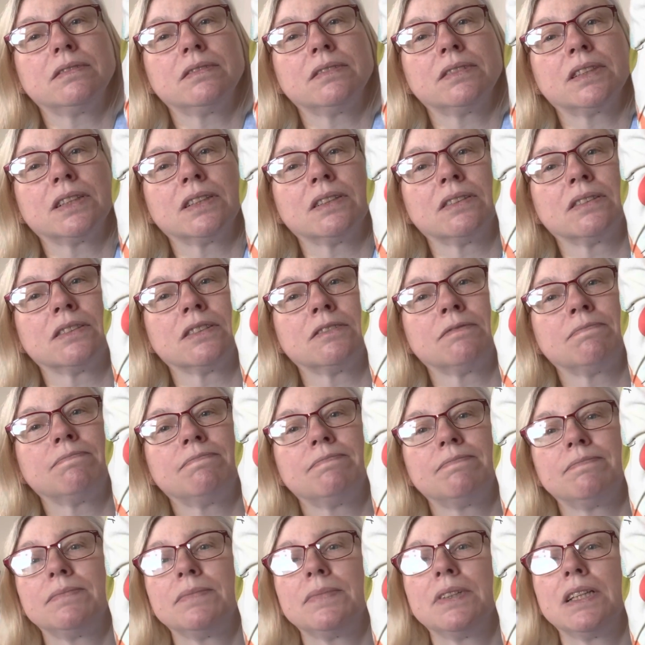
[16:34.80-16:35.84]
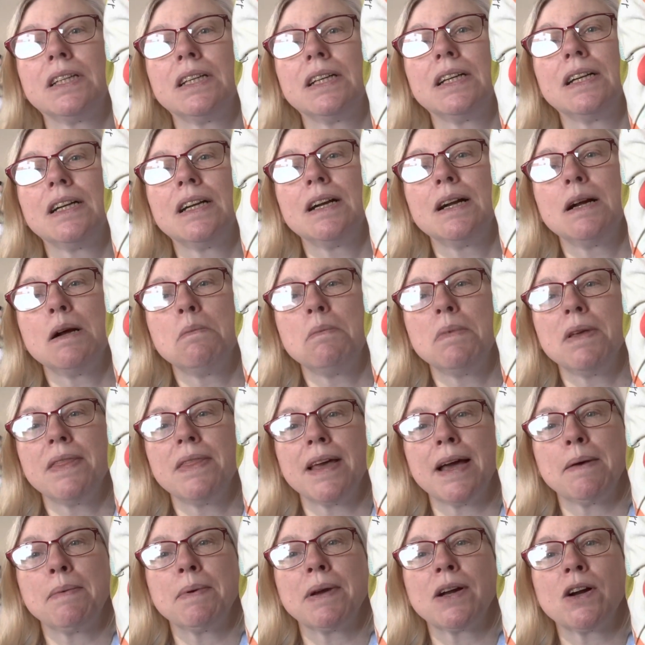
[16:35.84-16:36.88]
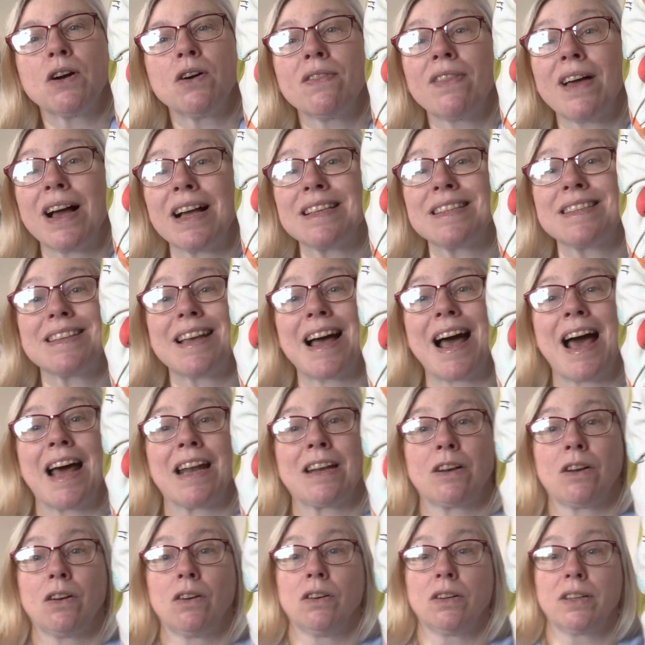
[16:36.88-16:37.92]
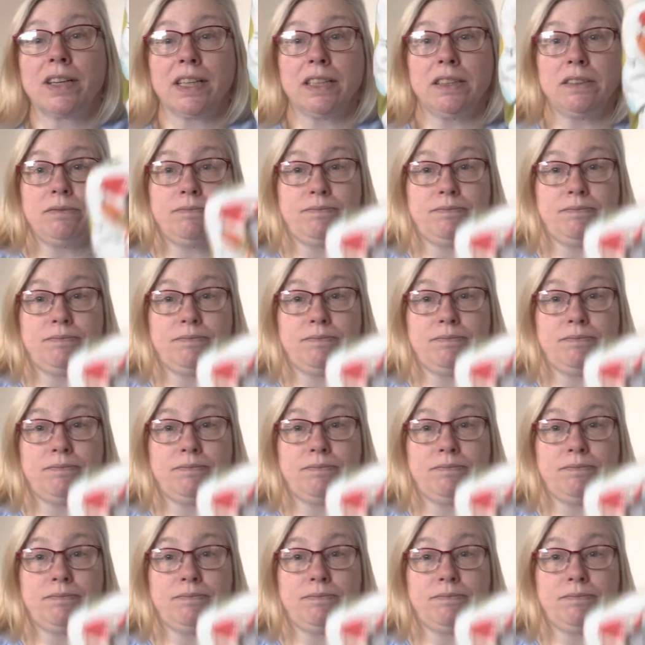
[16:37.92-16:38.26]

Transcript: So, but there we go, that's Anne Logan.